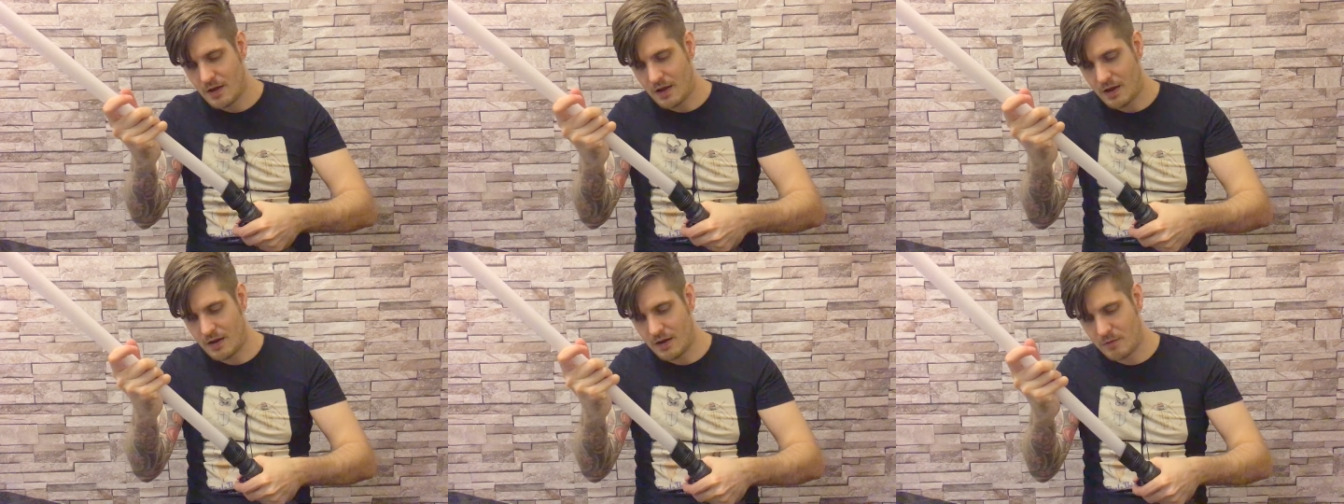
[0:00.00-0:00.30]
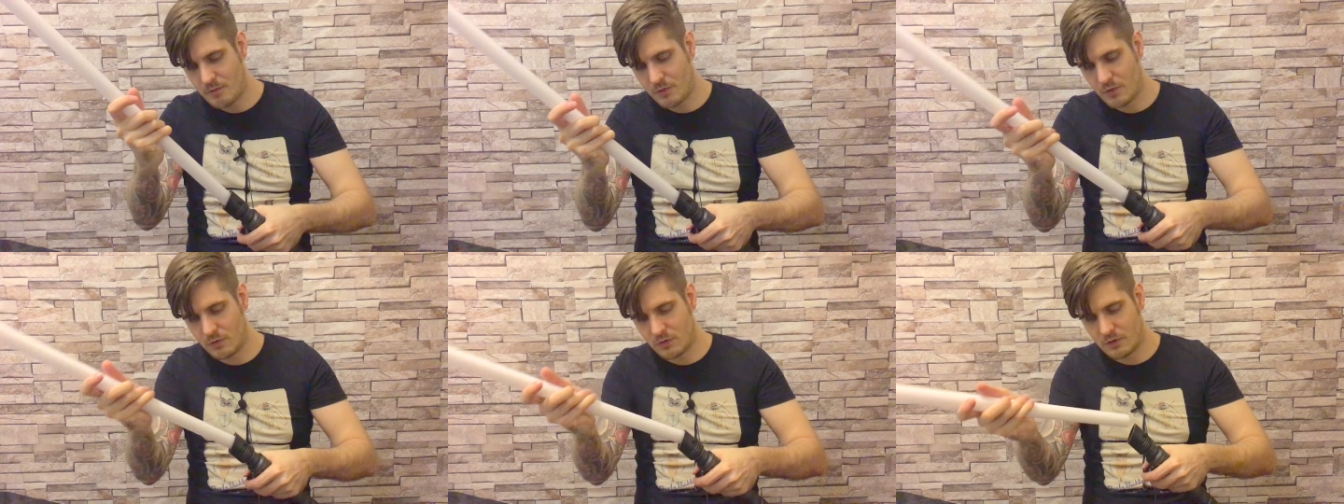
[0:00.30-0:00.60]
and
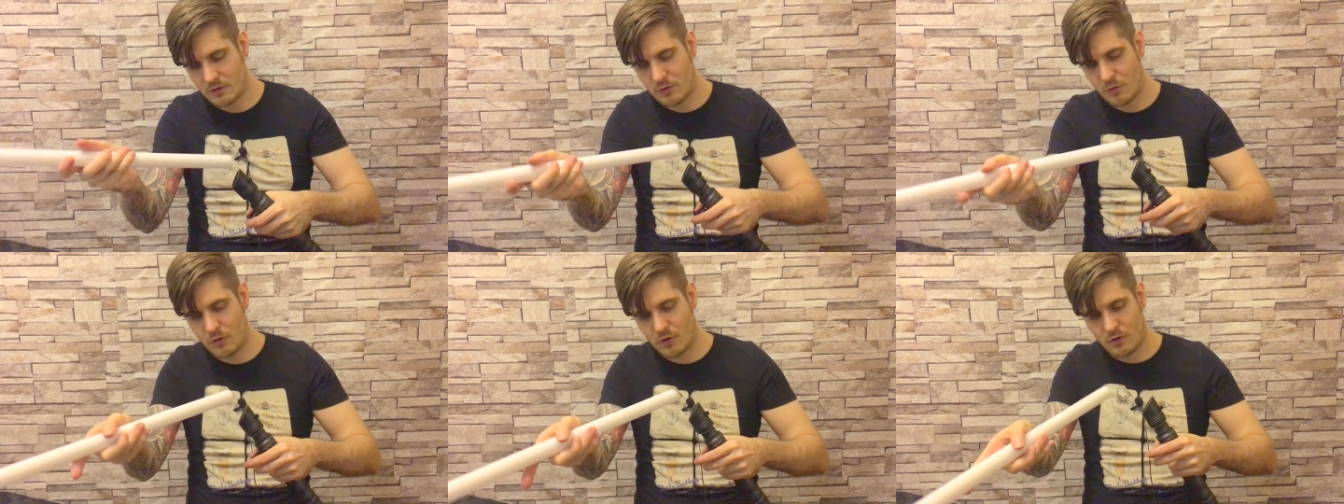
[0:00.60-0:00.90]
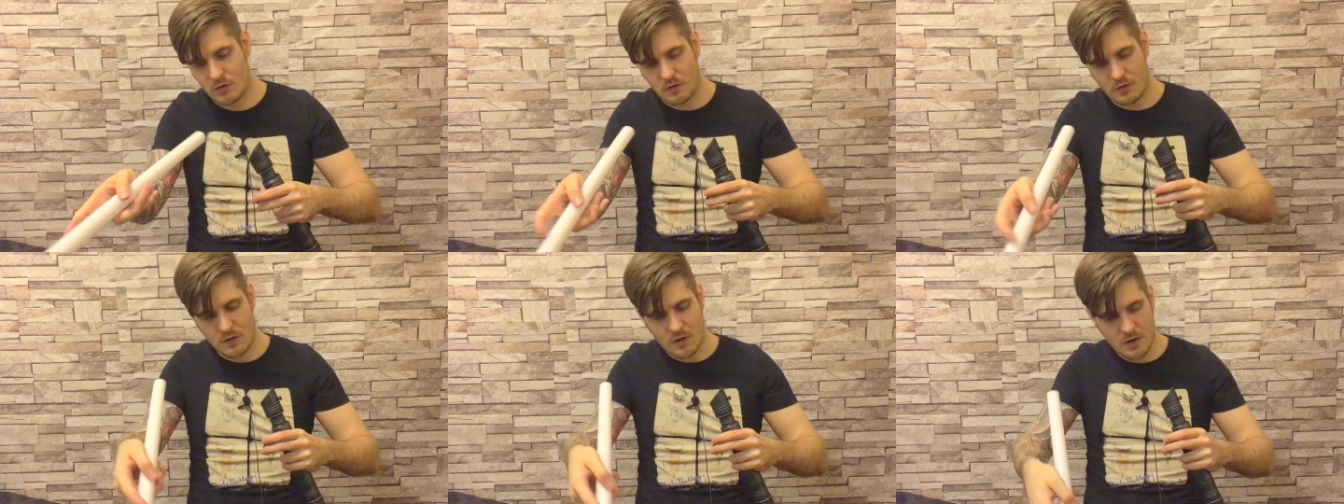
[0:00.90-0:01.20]
then we're going to turn
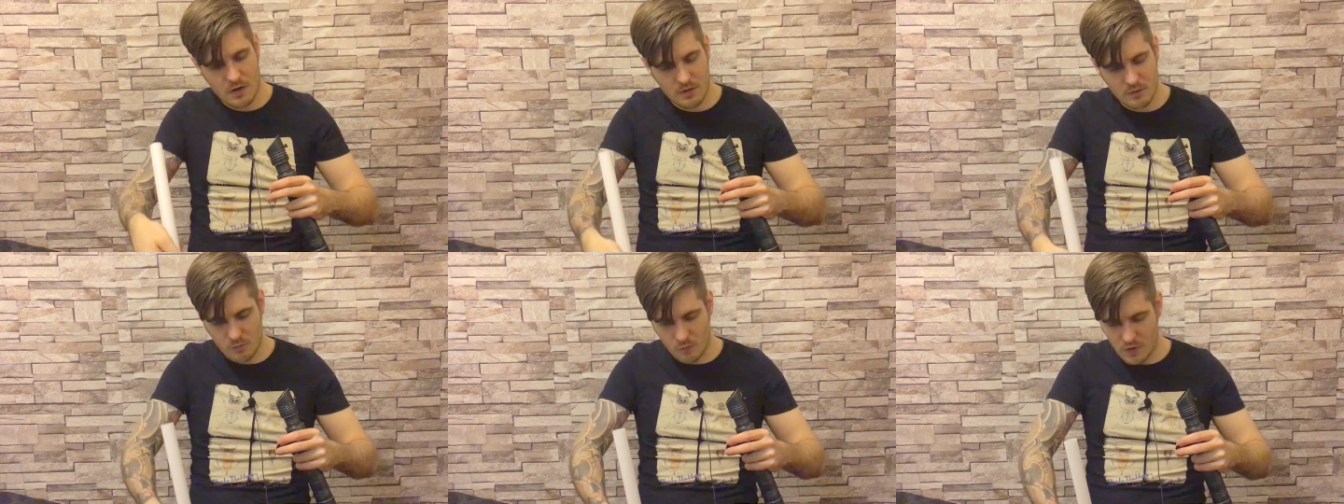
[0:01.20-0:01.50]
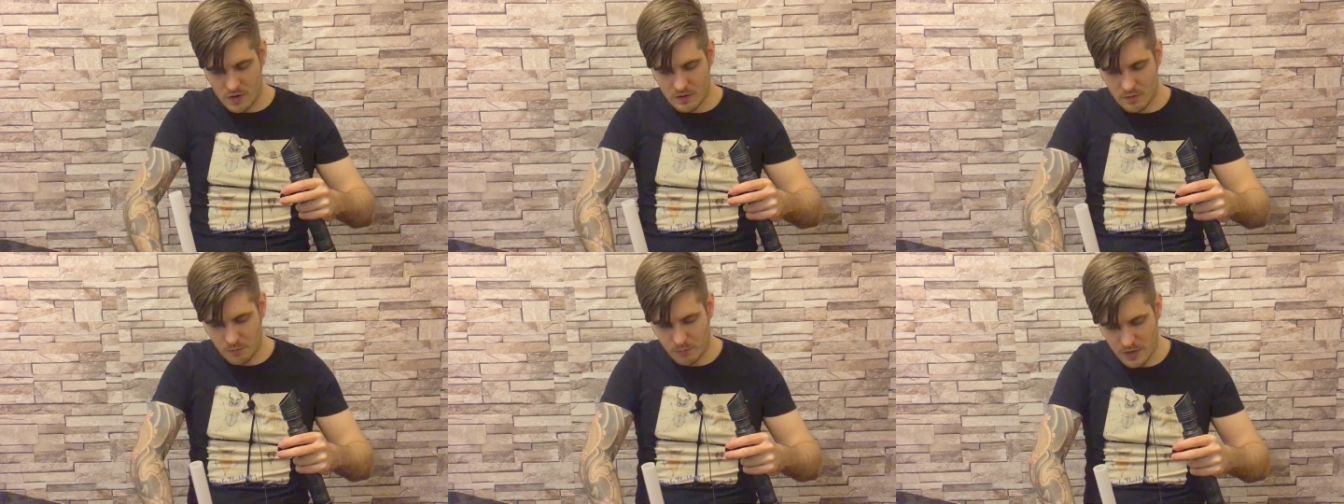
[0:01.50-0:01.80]
her on
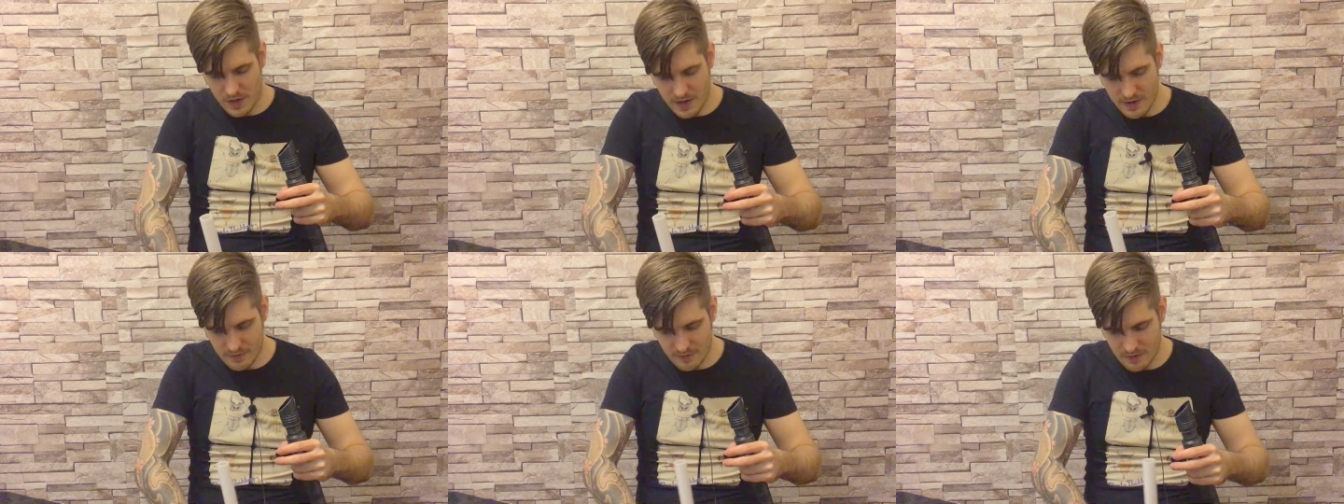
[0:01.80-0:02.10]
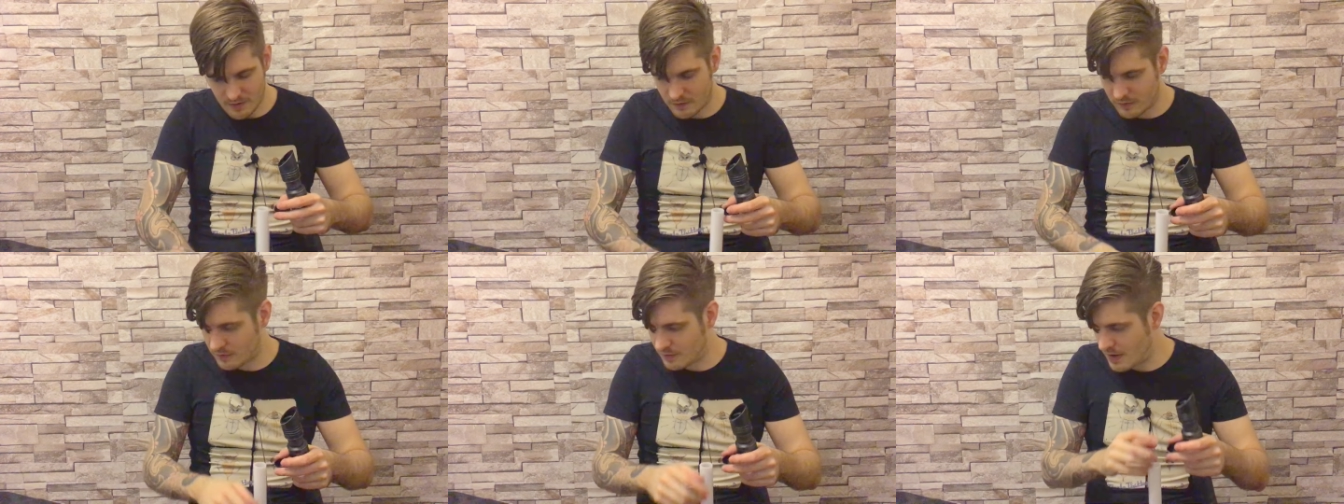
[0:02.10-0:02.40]
with the blade
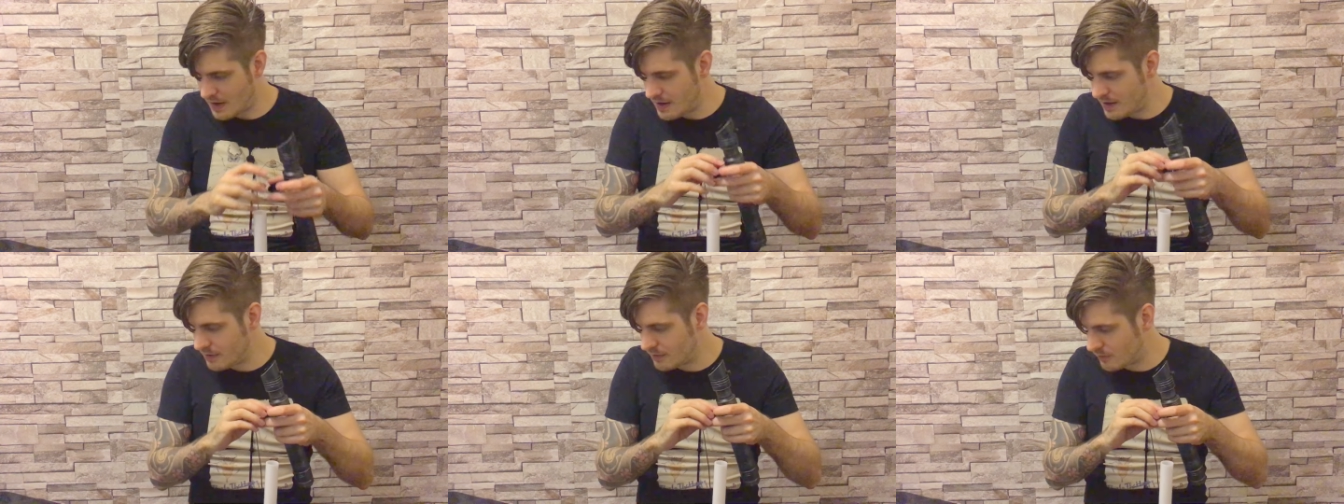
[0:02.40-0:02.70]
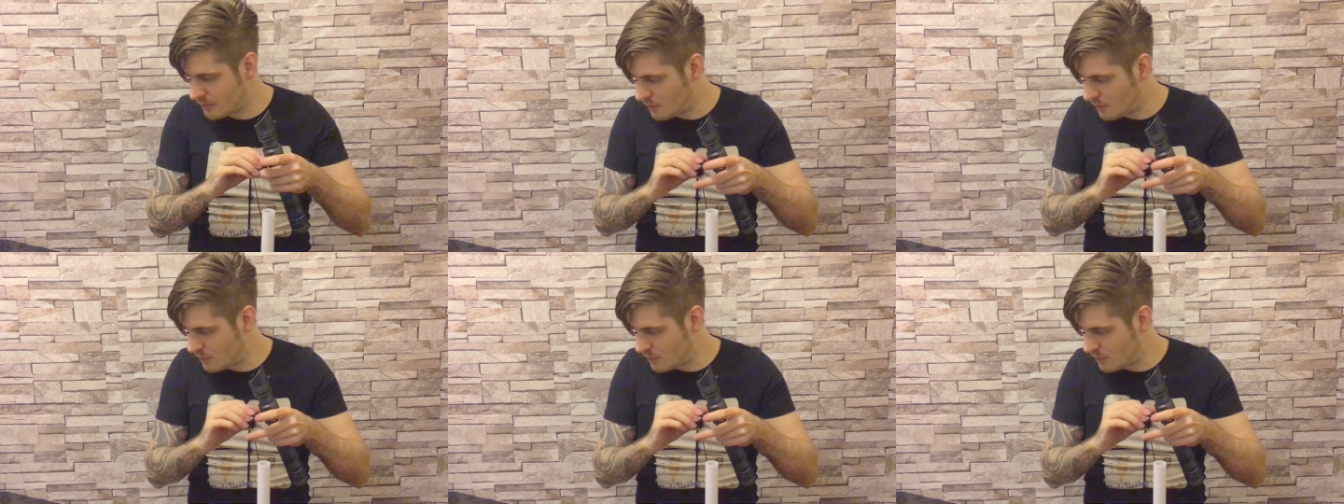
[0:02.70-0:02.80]
inside